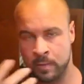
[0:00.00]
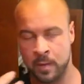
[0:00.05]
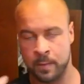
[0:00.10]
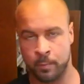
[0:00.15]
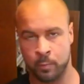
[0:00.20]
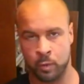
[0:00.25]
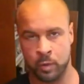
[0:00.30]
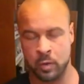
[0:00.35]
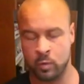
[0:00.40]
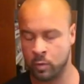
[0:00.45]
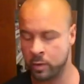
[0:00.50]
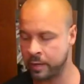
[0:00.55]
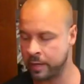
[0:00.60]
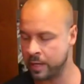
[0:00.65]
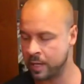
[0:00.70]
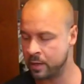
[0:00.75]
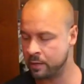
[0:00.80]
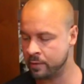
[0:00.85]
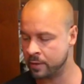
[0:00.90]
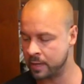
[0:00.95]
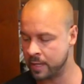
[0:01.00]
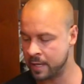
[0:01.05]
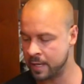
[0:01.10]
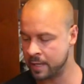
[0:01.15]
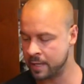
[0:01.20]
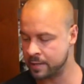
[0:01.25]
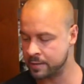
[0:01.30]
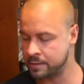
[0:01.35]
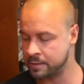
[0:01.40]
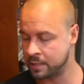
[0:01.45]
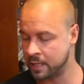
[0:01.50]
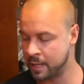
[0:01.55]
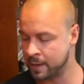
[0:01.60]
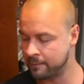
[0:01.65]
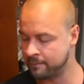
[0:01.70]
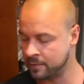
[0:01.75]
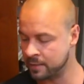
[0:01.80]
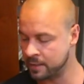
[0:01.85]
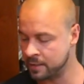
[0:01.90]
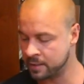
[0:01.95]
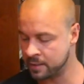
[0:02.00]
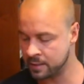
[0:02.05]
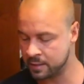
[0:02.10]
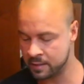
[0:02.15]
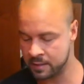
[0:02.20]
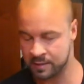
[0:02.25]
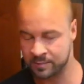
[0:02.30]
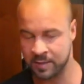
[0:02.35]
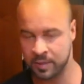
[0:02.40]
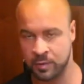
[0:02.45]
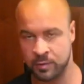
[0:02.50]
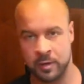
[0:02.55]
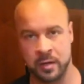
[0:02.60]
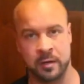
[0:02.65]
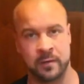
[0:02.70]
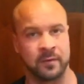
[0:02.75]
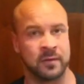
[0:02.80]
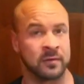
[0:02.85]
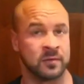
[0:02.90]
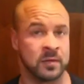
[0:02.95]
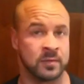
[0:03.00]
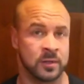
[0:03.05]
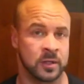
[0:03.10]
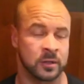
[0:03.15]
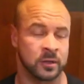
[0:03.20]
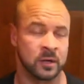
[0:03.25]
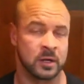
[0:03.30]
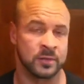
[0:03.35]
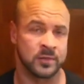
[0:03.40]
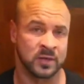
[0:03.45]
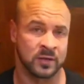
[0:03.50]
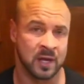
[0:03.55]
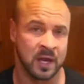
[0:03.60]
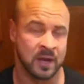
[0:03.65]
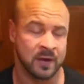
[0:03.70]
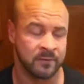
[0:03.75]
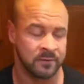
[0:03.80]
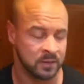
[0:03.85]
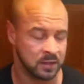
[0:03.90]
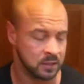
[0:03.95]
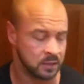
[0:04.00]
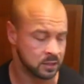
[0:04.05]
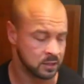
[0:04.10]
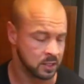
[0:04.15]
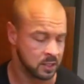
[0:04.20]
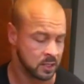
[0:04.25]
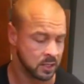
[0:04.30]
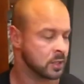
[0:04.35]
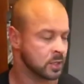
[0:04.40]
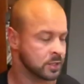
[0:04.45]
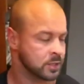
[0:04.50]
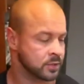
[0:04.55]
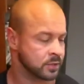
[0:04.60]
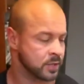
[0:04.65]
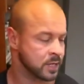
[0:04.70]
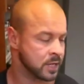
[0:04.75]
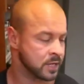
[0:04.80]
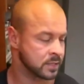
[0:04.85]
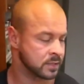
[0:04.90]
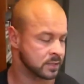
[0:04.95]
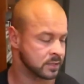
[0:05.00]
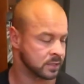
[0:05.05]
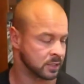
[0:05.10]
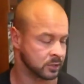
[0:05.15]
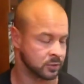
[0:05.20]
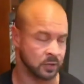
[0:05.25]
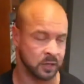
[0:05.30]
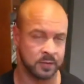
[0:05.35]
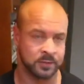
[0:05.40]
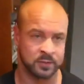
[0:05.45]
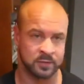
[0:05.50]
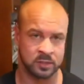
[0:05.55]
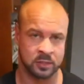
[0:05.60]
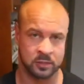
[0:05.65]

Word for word: pre-workout that has caffeine in it, has about 350 milligrams of caffeine. Also has six grams of